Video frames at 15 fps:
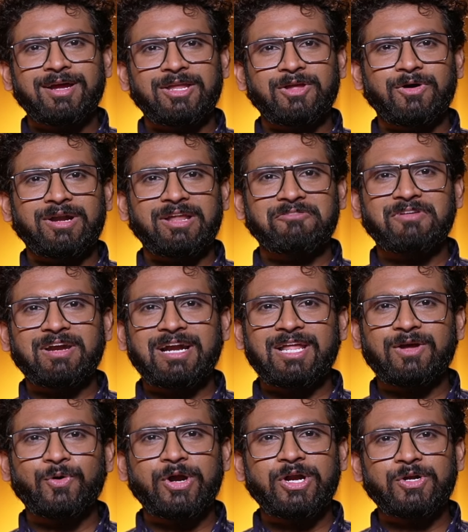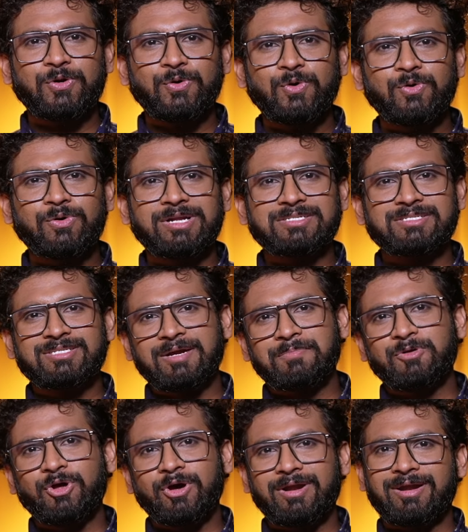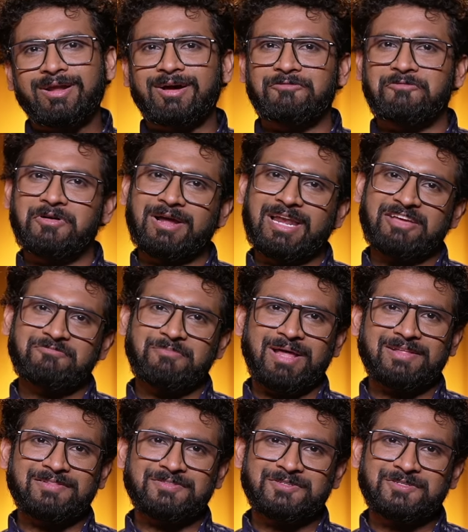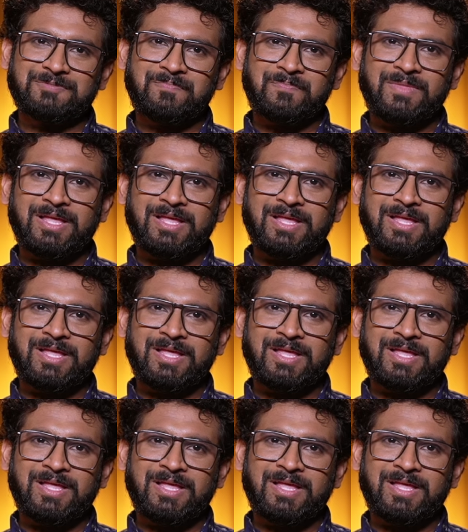you are definitely going to disrupt your work-life balance.